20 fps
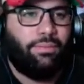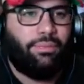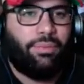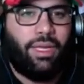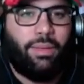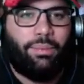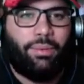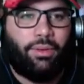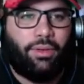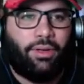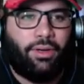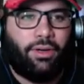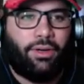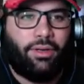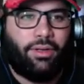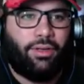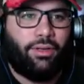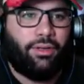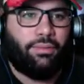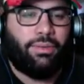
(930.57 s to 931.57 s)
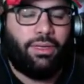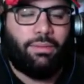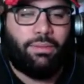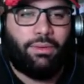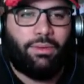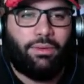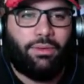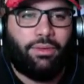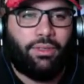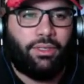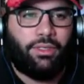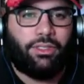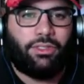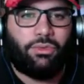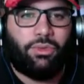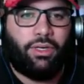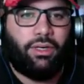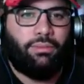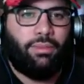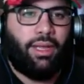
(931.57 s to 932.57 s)
people are, you know, people who are just
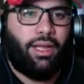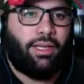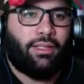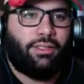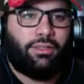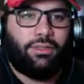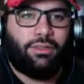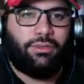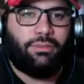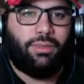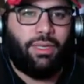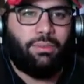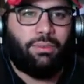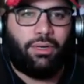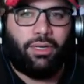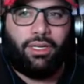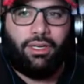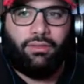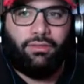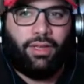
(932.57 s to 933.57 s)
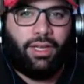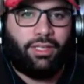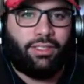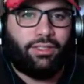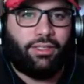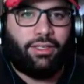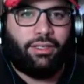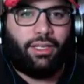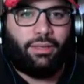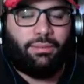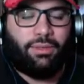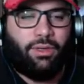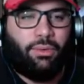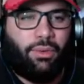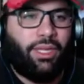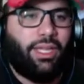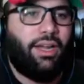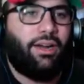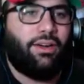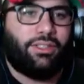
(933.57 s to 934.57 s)
wearing masks, people are getting vaccinated. Like, no
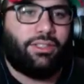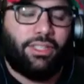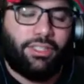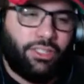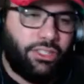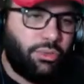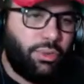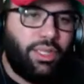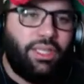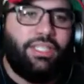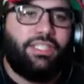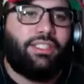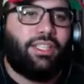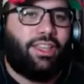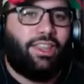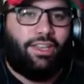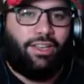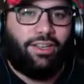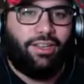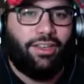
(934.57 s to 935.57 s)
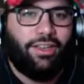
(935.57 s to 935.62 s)
one cares. Just release the thing.